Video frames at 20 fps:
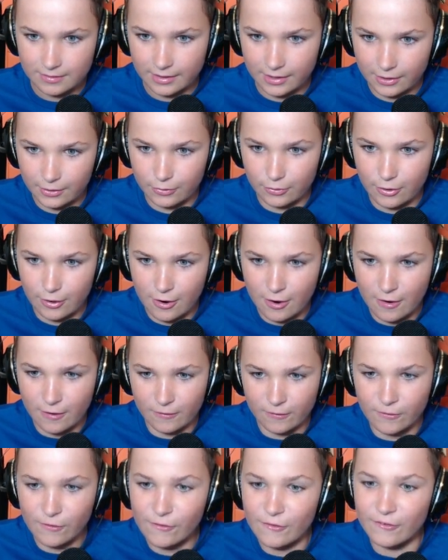I
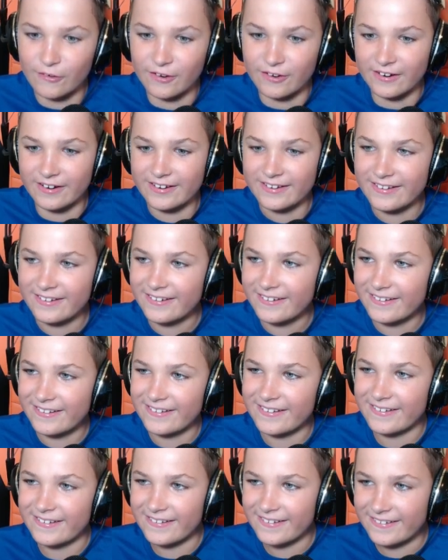know.
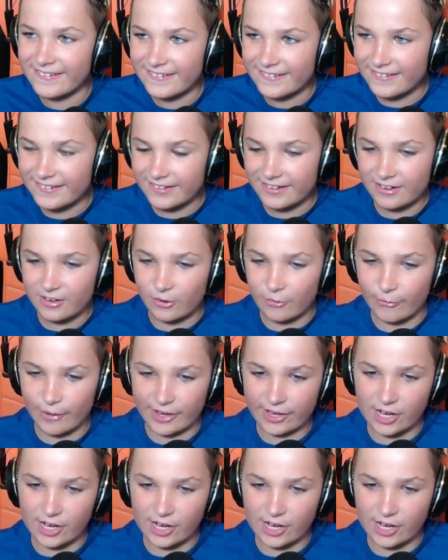Oh my